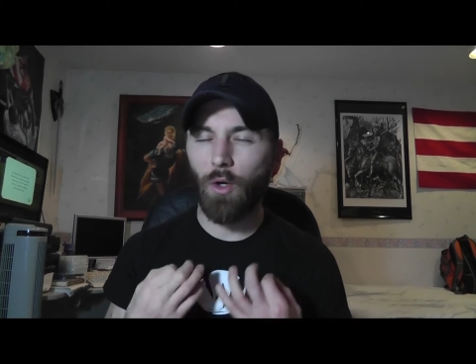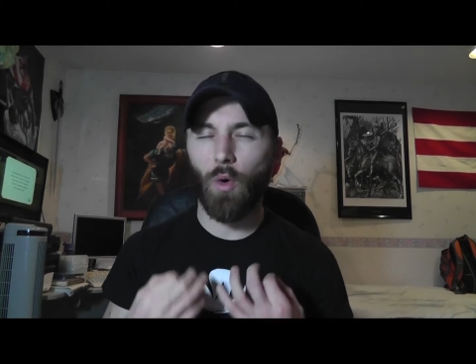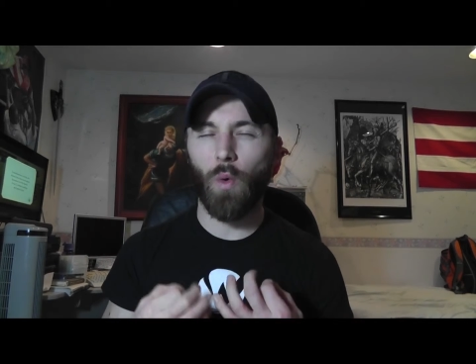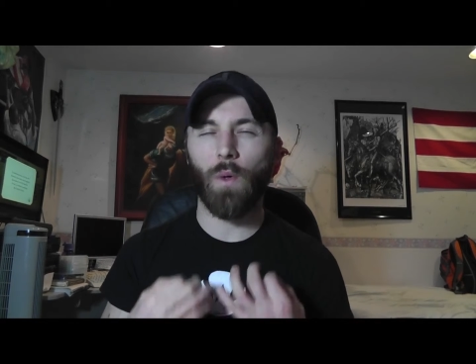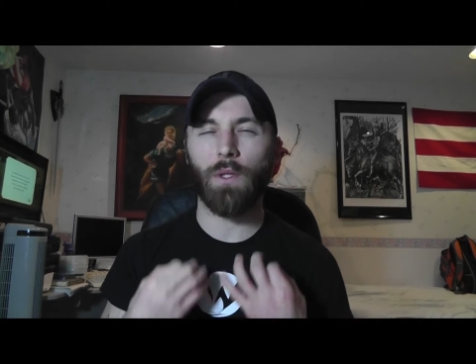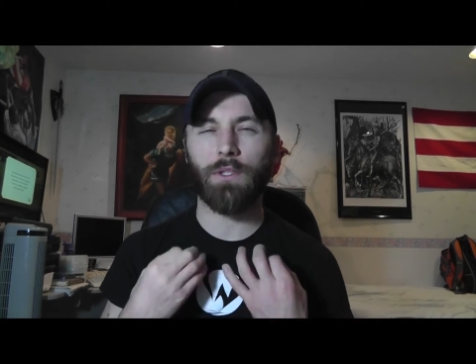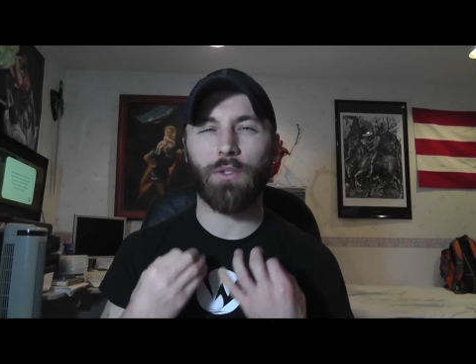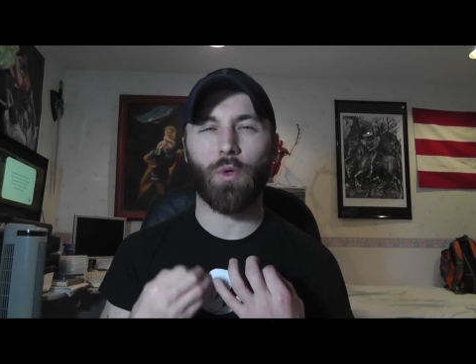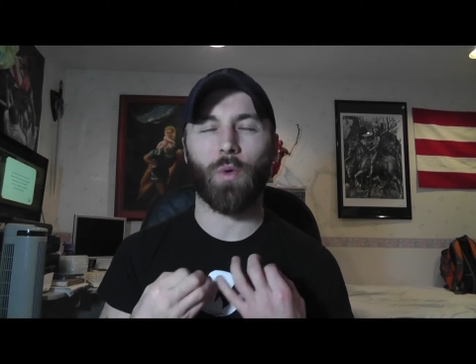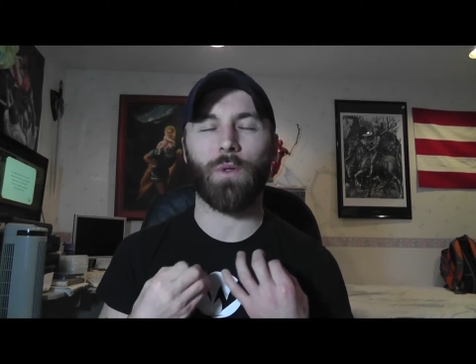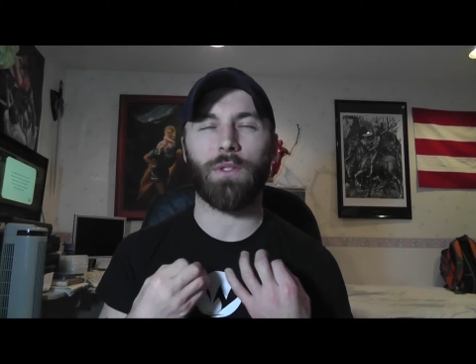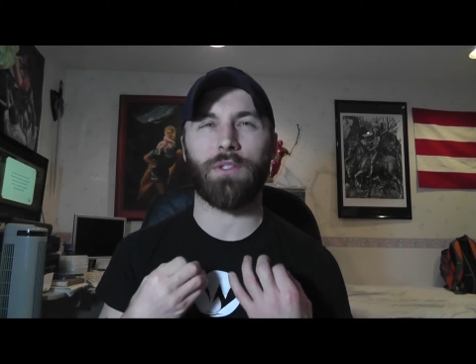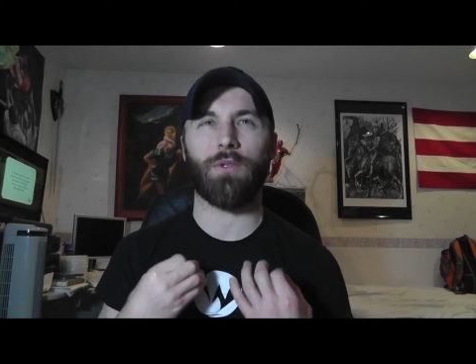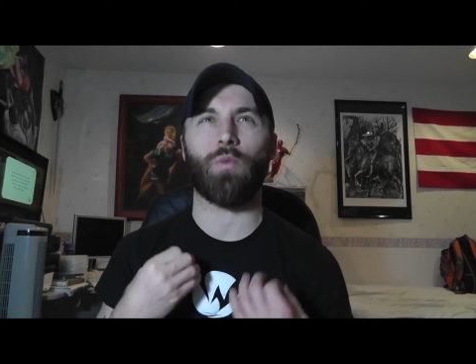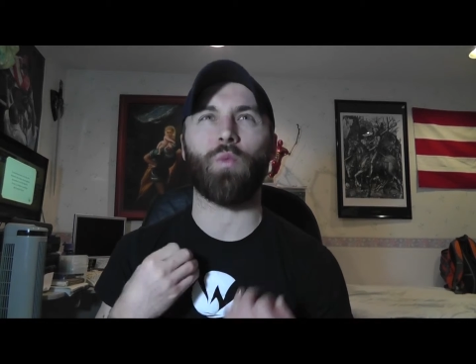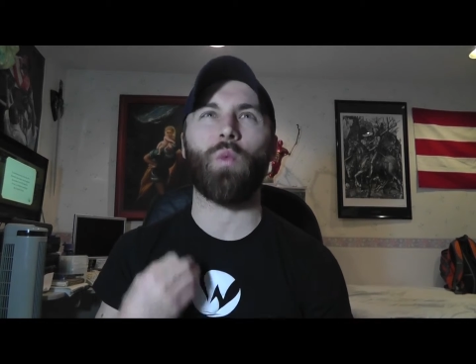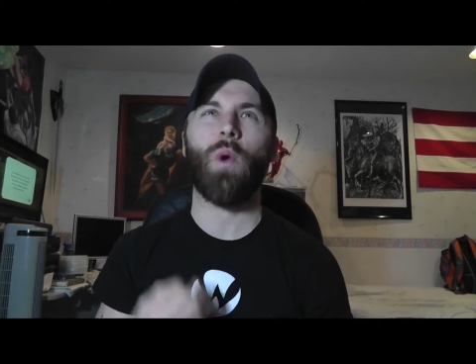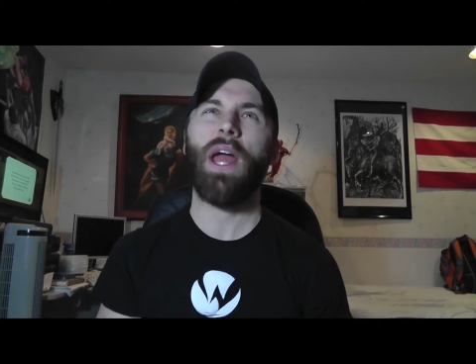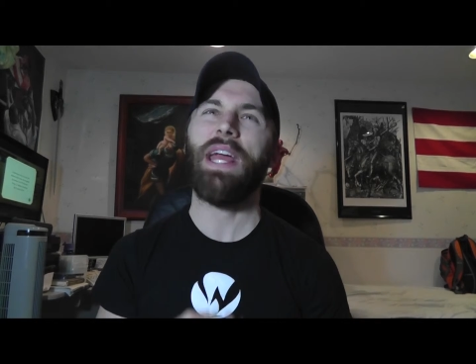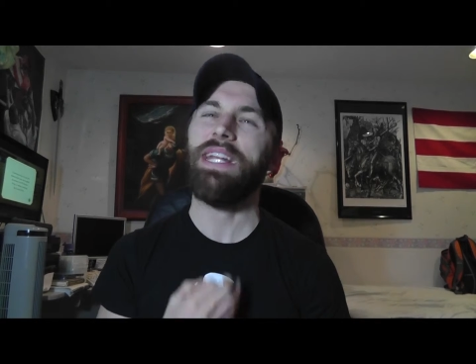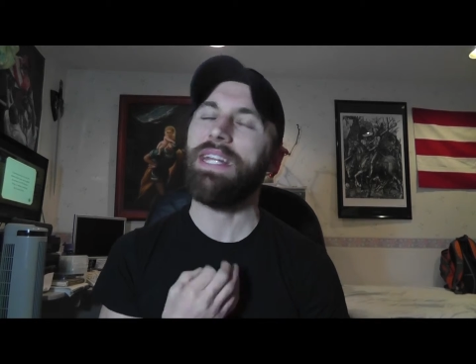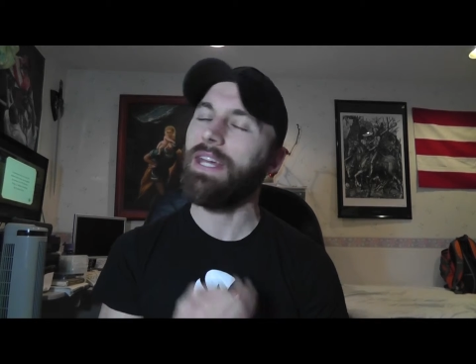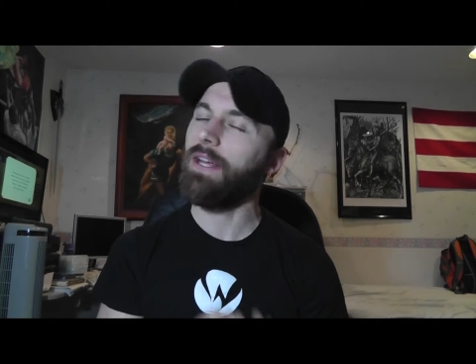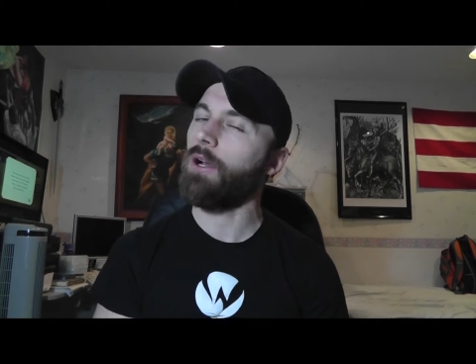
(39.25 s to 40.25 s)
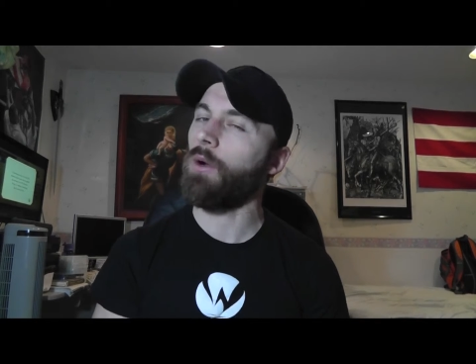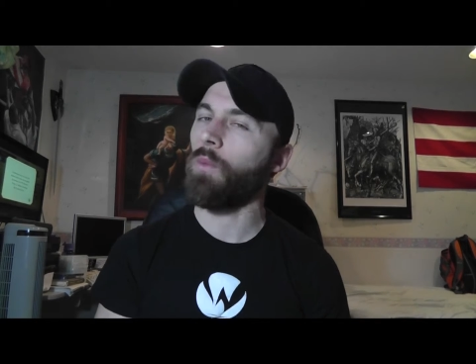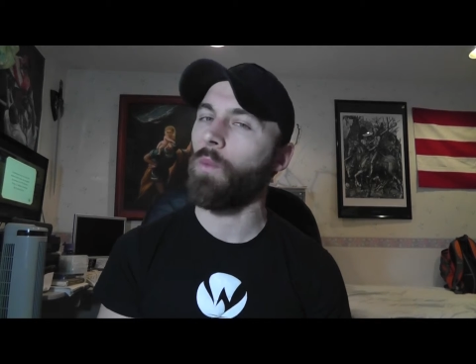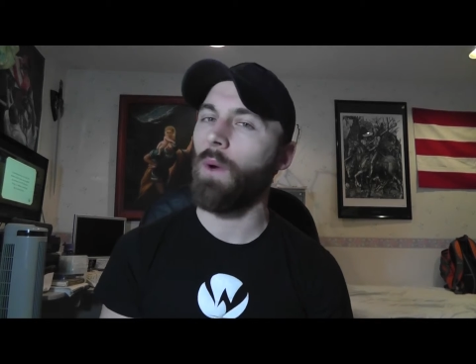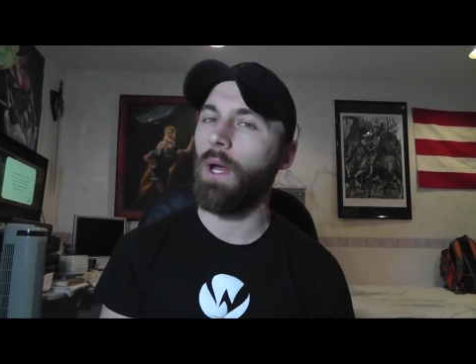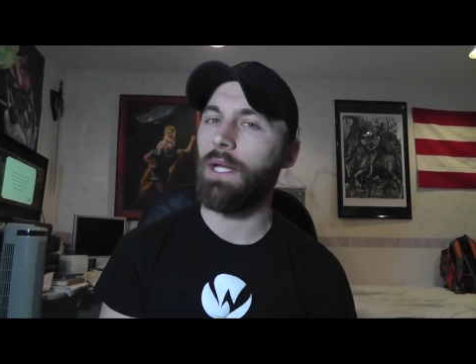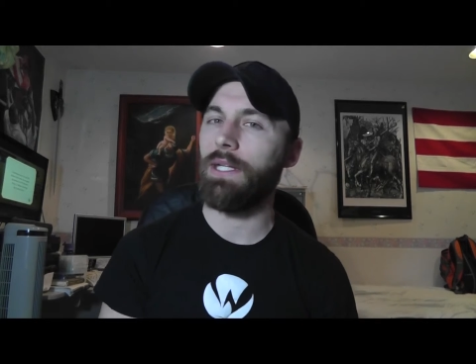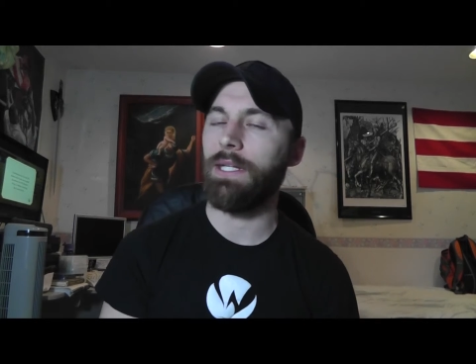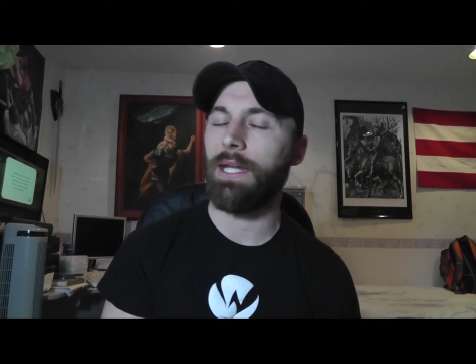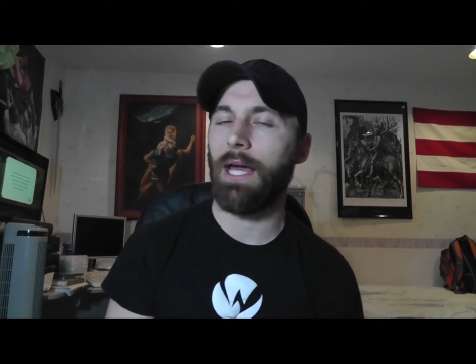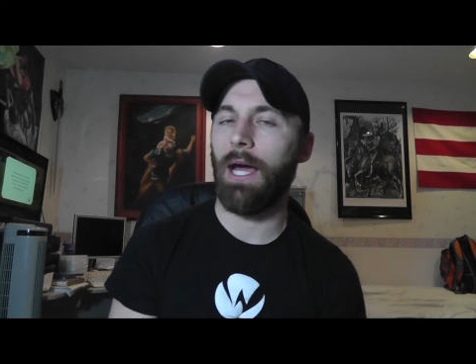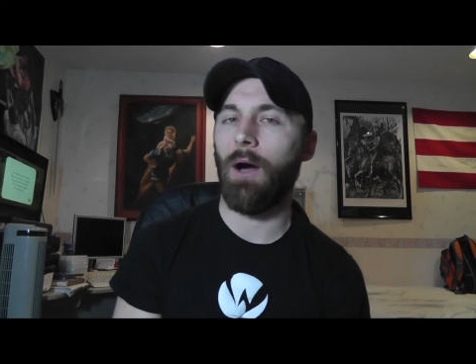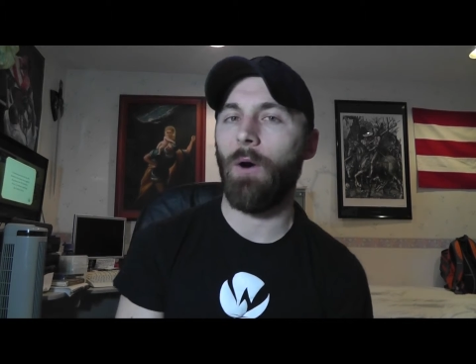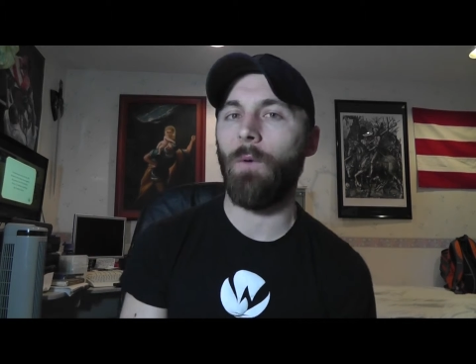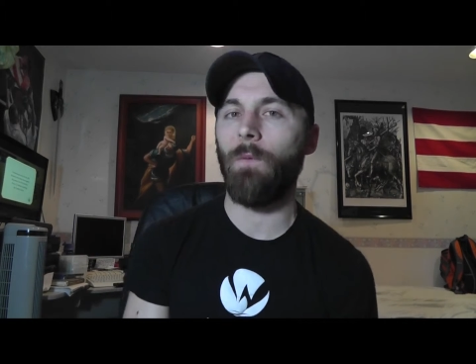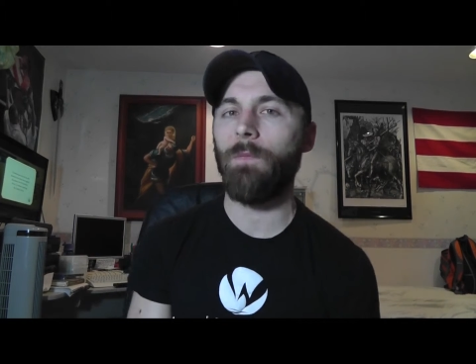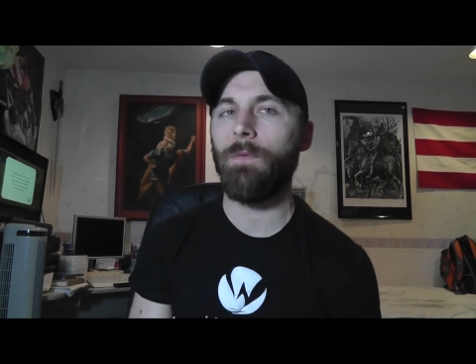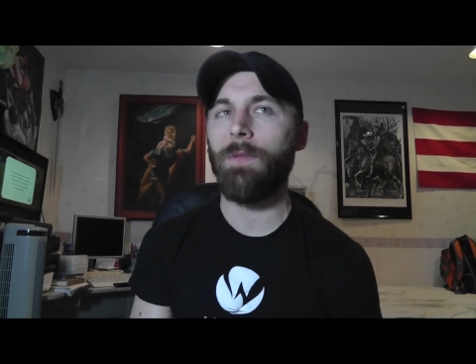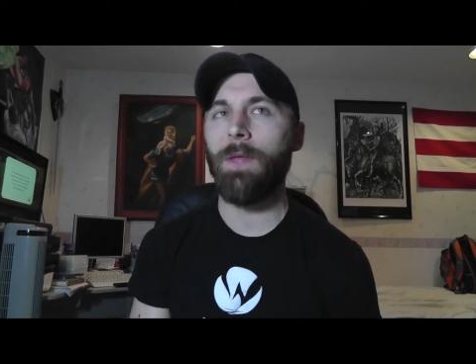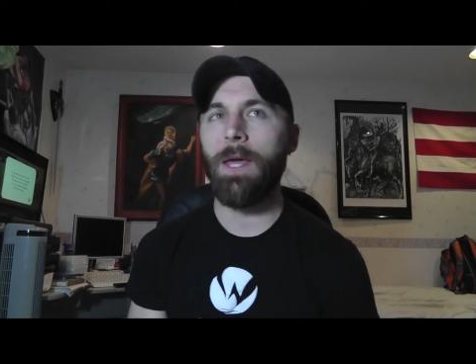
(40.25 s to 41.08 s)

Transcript: going towards it right here and right now.